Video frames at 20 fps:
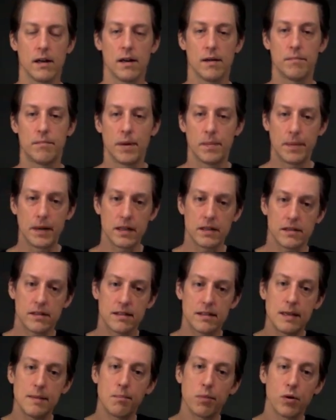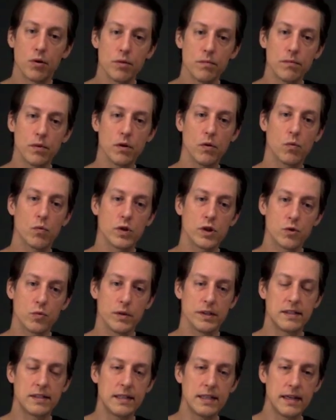bipinnate sea plume, which
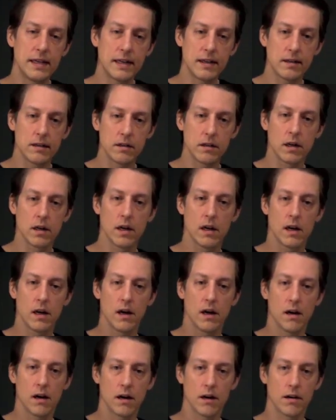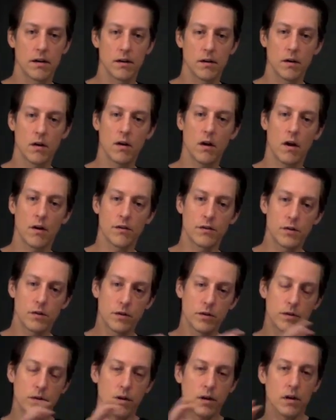we see here
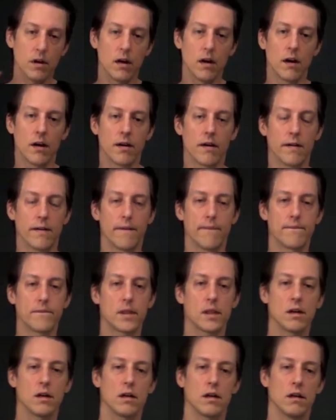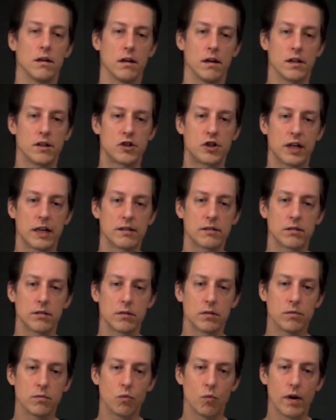under a
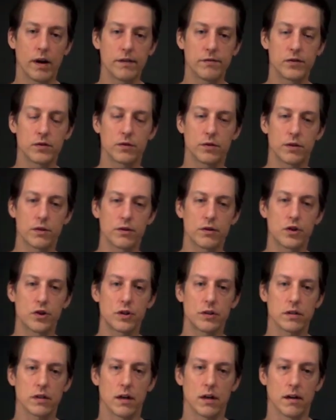gentle wave surge